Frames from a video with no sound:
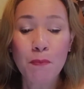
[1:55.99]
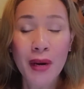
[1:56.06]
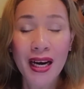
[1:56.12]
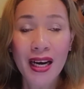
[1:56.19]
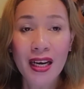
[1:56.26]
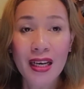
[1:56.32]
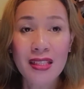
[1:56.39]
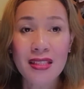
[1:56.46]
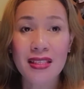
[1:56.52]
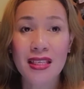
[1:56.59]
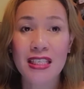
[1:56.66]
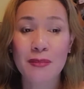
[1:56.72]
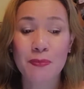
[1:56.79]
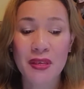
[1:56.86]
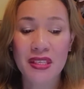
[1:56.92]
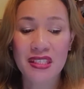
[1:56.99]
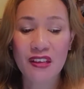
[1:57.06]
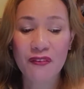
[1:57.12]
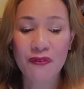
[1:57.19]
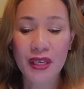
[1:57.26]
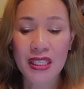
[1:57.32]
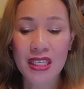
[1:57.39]
but the
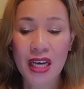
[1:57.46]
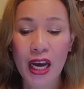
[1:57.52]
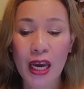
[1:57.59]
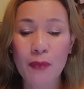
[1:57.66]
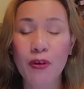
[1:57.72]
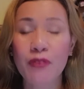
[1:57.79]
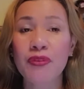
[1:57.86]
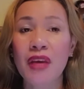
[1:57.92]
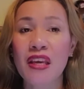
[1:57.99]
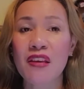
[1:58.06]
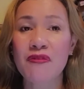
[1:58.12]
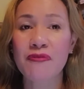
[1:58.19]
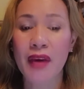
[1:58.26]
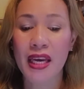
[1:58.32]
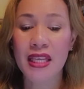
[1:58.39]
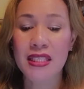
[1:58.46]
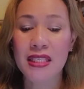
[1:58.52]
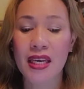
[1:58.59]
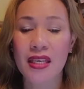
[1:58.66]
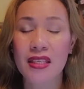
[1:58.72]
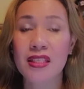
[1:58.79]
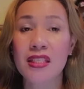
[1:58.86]
specific time of the event
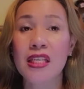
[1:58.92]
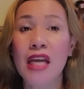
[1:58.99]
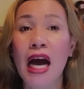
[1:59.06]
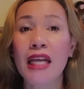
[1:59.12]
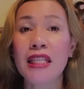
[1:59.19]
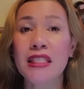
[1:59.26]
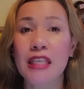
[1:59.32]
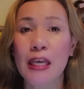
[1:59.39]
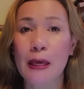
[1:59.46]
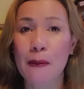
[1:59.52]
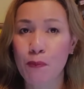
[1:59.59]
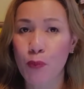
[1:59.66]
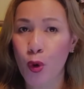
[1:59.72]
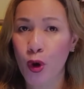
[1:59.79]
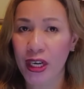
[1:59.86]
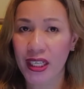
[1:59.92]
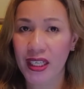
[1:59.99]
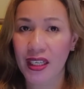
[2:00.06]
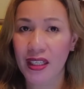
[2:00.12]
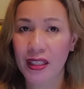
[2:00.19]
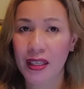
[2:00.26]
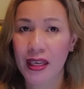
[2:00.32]
is not
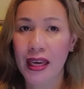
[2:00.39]
important.